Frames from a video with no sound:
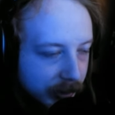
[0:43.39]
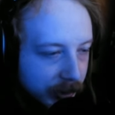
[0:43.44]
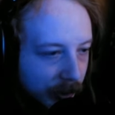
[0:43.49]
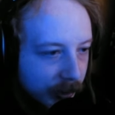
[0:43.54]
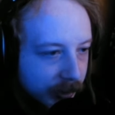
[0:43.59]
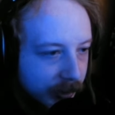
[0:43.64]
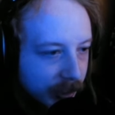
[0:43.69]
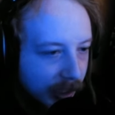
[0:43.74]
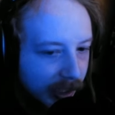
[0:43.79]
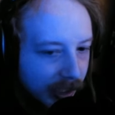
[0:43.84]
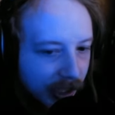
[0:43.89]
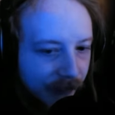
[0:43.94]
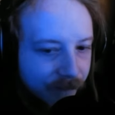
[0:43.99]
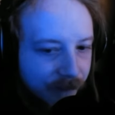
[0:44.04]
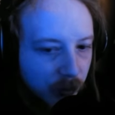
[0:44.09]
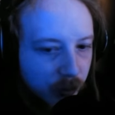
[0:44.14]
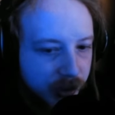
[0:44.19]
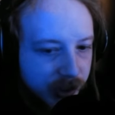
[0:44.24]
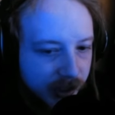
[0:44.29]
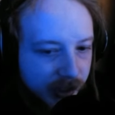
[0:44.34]
So it's like
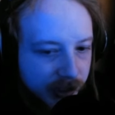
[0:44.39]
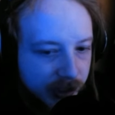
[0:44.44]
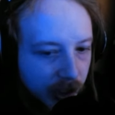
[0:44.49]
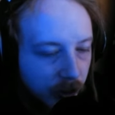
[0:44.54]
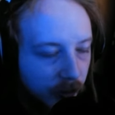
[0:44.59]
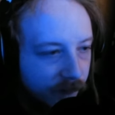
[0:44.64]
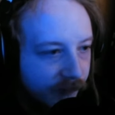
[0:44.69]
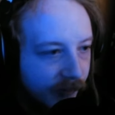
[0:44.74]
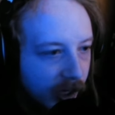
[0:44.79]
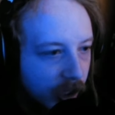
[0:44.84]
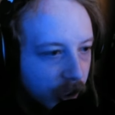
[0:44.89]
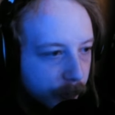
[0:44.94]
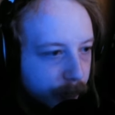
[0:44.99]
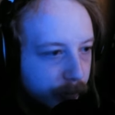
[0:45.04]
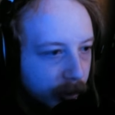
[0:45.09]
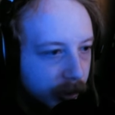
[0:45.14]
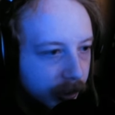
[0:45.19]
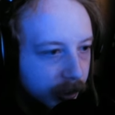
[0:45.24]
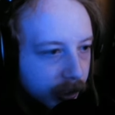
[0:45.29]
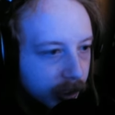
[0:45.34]
if it was in single fire,
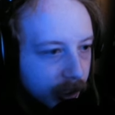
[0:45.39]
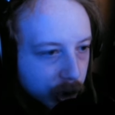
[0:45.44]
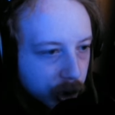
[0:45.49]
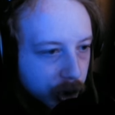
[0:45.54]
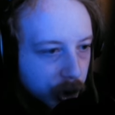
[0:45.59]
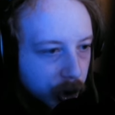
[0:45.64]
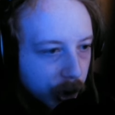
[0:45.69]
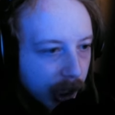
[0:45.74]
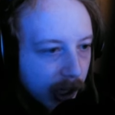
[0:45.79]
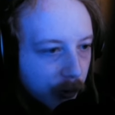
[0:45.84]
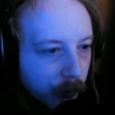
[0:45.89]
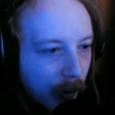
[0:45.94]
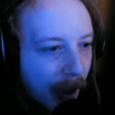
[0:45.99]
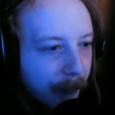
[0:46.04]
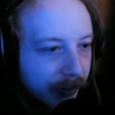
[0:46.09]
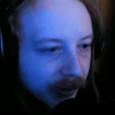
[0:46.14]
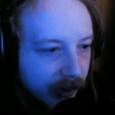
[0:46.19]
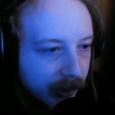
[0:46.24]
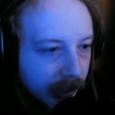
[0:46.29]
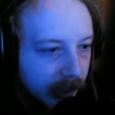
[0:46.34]
but it's shooting
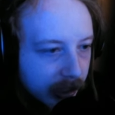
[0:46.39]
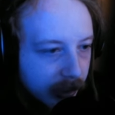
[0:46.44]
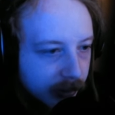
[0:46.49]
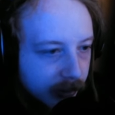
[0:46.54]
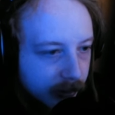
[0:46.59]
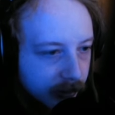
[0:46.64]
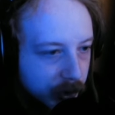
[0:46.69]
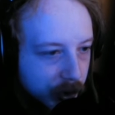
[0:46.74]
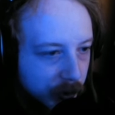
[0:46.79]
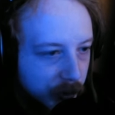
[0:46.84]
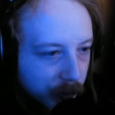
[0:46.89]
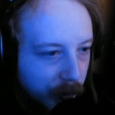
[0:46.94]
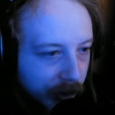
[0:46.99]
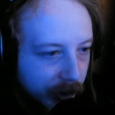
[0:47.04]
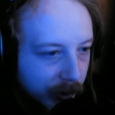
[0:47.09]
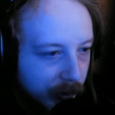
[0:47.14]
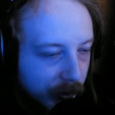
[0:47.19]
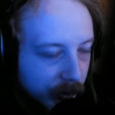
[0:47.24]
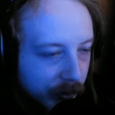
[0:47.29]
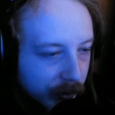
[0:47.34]
rapidly, which is
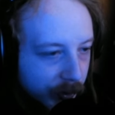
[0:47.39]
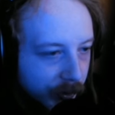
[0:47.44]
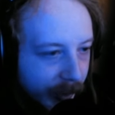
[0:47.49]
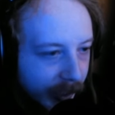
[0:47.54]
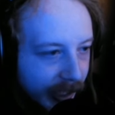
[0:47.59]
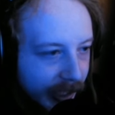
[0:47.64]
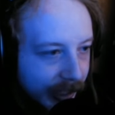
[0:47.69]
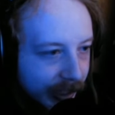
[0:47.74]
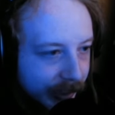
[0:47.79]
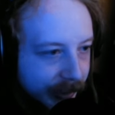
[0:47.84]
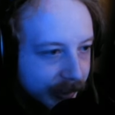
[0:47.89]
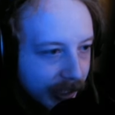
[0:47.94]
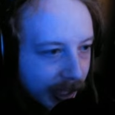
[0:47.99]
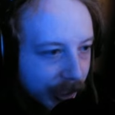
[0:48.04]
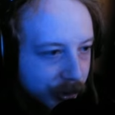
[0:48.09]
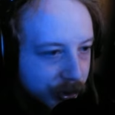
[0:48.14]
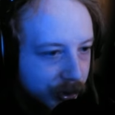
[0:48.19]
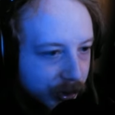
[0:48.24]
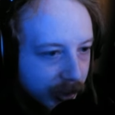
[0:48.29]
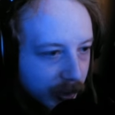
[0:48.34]
pretty cool. And it's
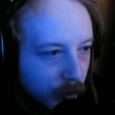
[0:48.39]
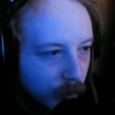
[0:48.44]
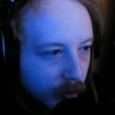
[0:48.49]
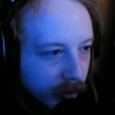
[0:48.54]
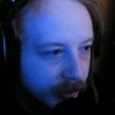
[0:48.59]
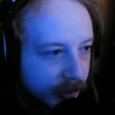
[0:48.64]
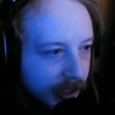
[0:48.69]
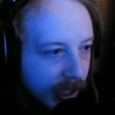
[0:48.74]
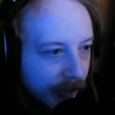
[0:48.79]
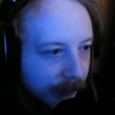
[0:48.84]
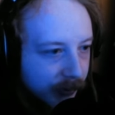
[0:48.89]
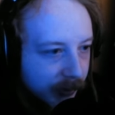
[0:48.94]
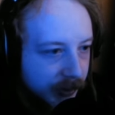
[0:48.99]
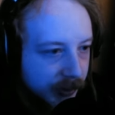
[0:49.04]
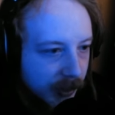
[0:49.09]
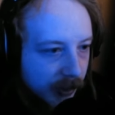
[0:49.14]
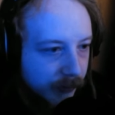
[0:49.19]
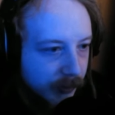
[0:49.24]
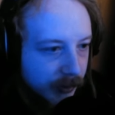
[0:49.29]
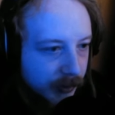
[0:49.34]
actually one-tapping
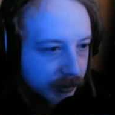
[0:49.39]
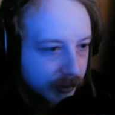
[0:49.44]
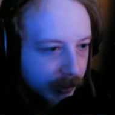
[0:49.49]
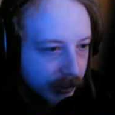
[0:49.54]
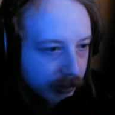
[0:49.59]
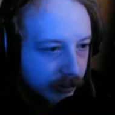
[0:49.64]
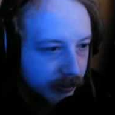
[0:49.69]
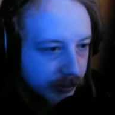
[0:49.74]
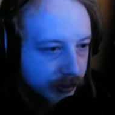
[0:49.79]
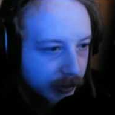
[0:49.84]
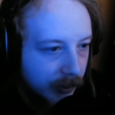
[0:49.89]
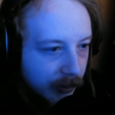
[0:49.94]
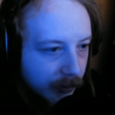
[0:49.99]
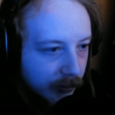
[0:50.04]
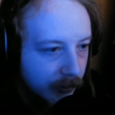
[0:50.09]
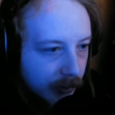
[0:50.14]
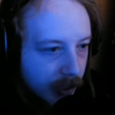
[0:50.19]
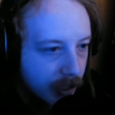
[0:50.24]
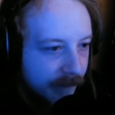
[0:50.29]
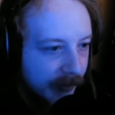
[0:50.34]
zombies here. So
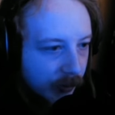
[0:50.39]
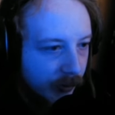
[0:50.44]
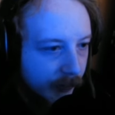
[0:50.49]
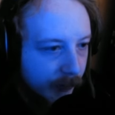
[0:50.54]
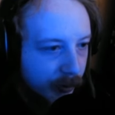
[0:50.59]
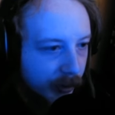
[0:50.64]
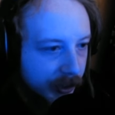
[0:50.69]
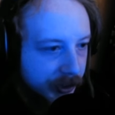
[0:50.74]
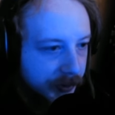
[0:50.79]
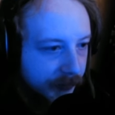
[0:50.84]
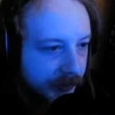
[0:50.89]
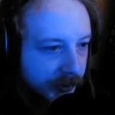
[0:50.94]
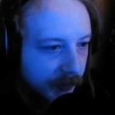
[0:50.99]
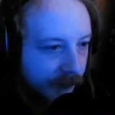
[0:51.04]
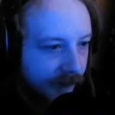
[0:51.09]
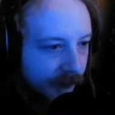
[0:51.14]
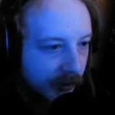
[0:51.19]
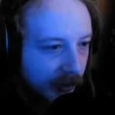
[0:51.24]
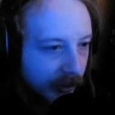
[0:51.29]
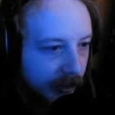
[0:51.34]
very impressive
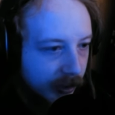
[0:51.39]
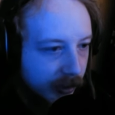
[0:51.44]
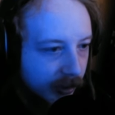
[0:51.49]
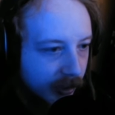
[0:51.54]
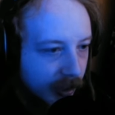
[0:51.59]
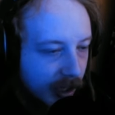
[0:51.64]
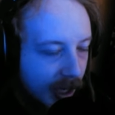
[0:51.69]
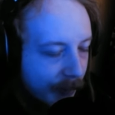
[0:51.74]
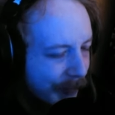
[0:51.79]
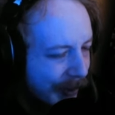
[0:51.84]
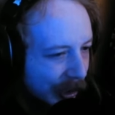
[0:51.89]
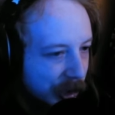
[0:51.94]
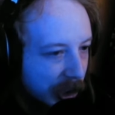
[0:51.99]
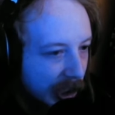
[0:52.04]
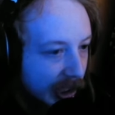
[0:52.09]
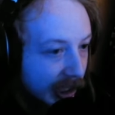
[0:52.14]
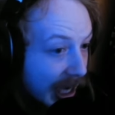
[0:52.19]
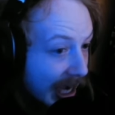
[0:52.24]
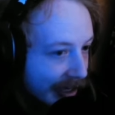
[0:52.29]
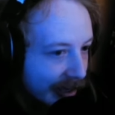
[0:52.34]
so far. I'm
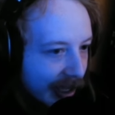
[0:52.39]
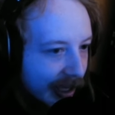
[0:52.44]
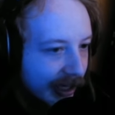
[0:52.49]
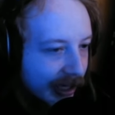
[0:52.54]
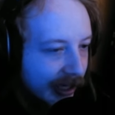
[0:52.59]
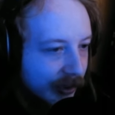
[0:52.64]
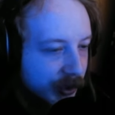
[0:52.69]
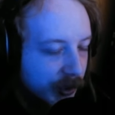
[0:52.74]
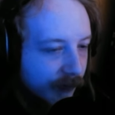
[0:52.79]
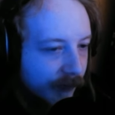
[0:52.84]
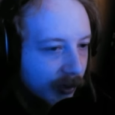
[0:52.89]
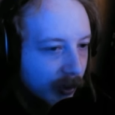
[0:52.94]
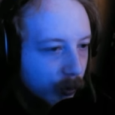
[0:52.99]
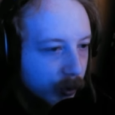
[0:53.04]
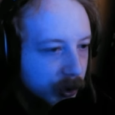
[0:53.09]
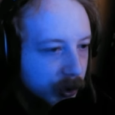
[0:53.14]
actually kind of liking it so far.